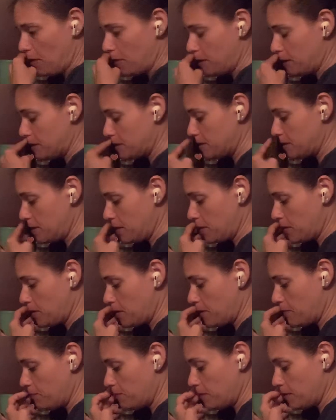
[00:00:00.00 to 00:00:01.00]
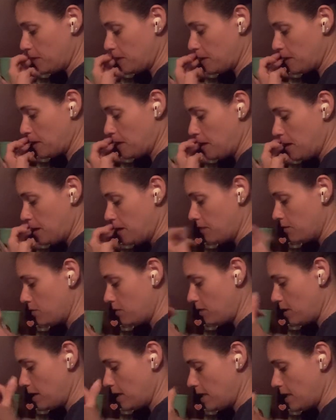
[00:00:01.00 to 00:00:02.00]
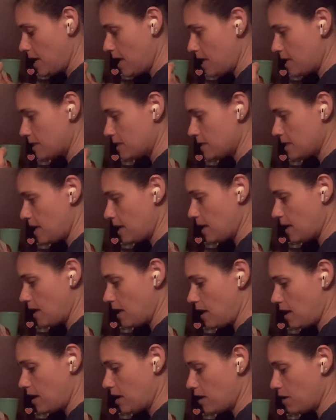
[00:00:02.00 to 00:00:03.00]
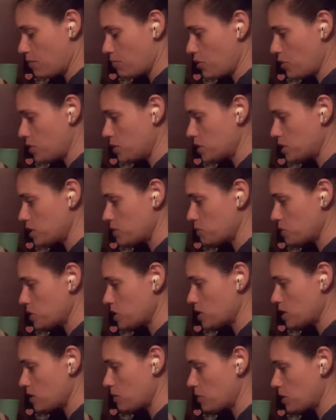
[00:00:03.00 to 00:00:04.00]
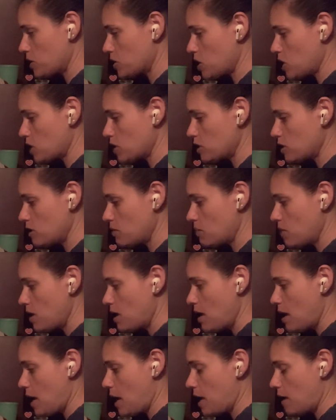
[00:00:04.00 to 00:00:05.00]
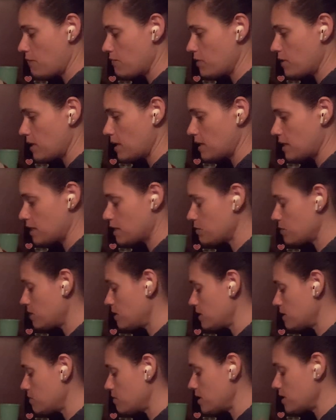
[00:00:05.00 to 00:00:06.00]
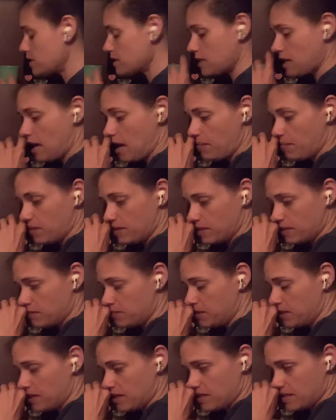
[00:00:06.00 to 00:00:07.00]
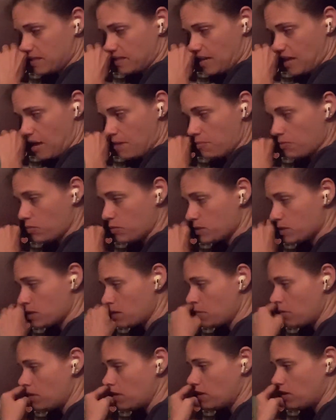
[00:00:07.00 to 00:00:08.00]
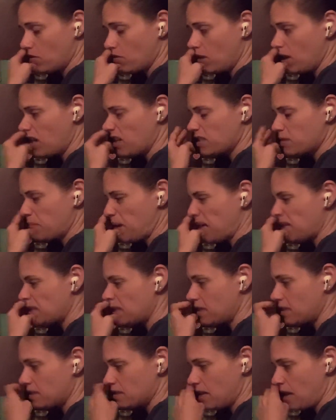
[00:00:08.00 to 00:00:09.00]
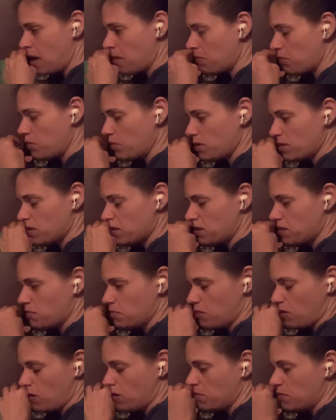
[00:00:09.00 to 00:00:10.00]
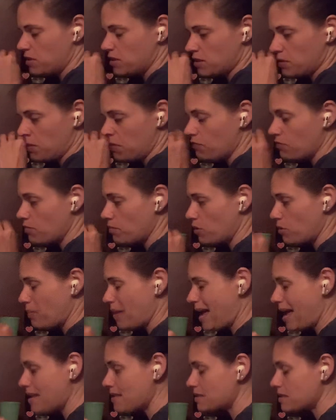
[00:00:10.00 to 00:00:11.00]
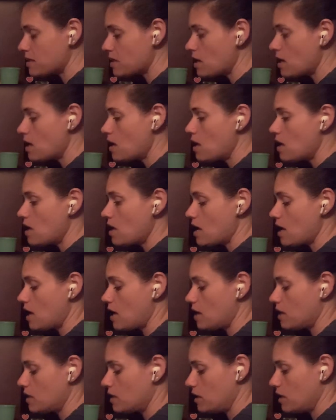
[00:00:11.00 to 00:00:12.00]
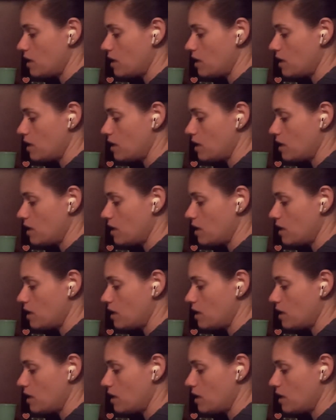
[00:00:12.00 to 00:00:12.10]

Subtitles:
that it's here, I feel like they're like, yes, I can approach this person, I'm going to talk to them. And I feel like that's when this meeting's going to happen. This meeting is going to happen with someone that you're not expecting it to happen with. It's going to probably be someone from your past. And